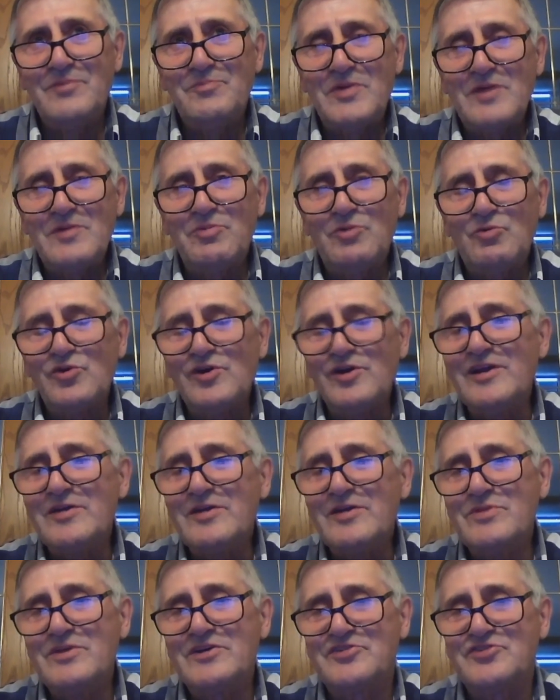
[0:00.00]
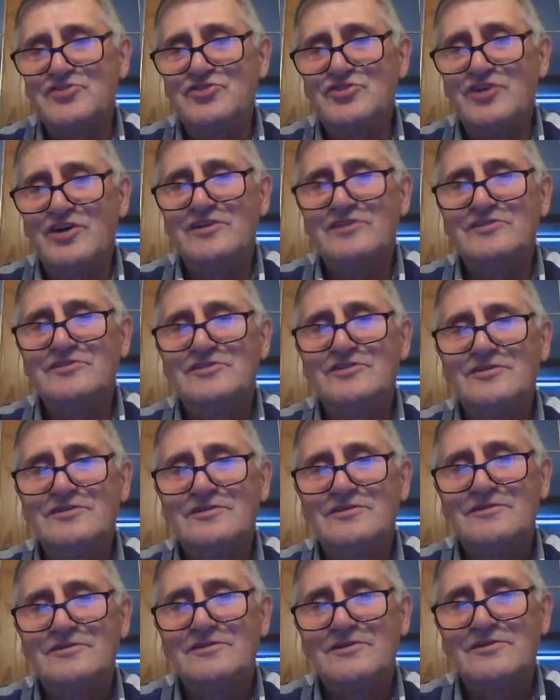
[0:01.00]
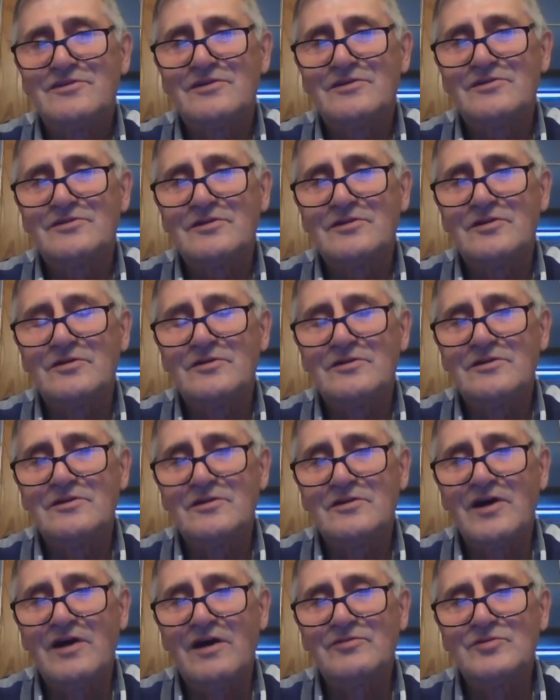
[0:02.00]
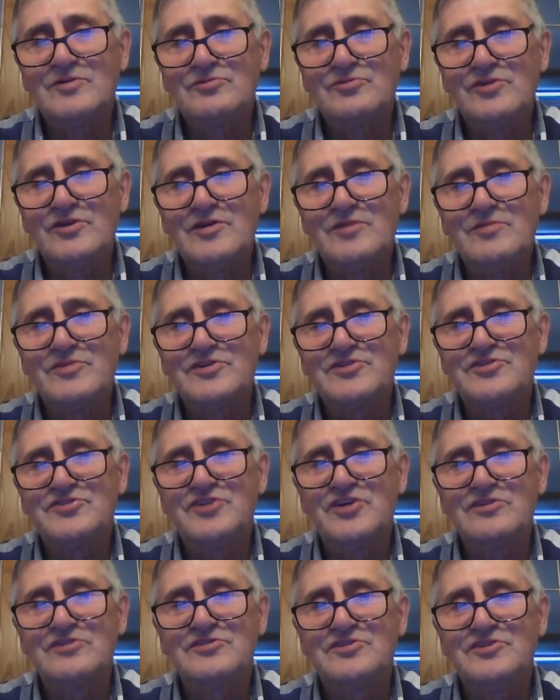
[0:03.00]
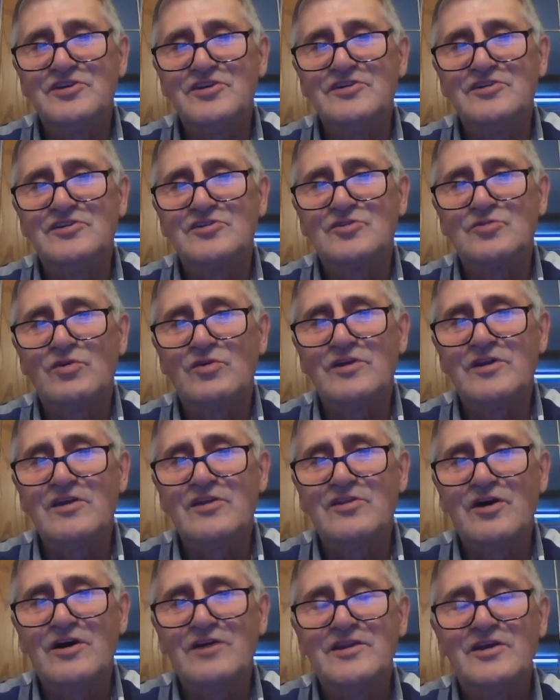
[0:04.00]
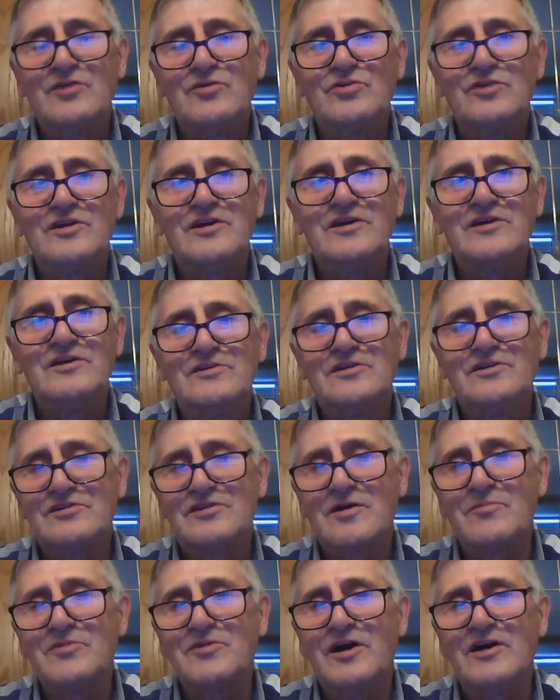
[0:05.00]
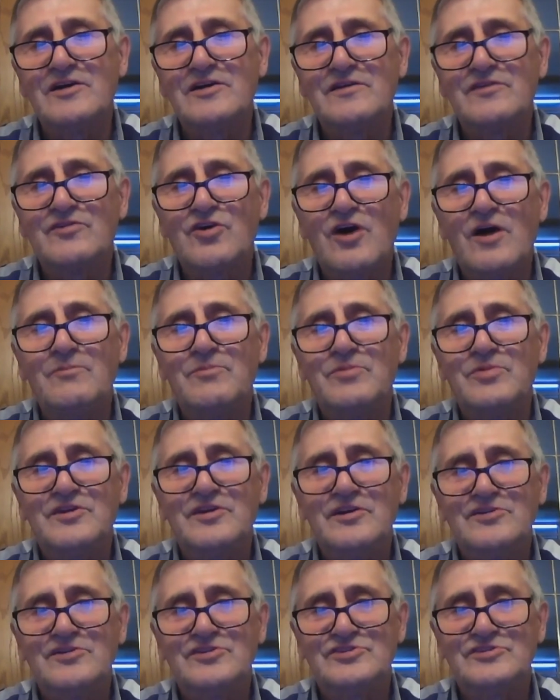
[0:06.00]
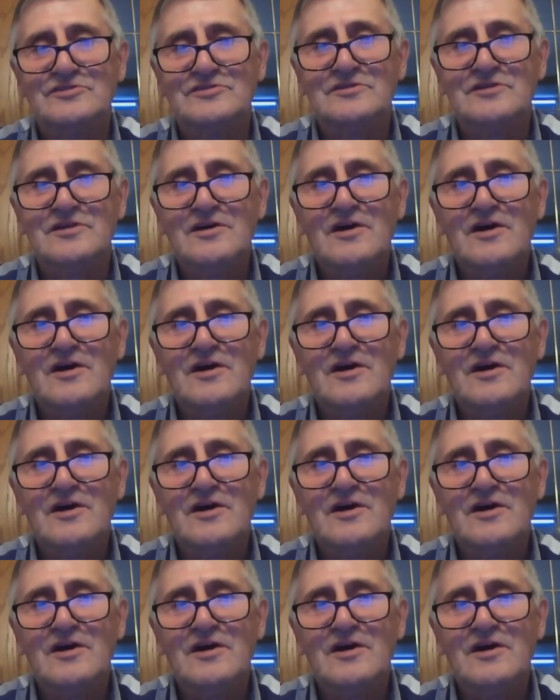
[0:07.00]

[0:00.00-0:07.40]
people really misjudged, the government really misjudged teachers when they thought they would into some kind of competition,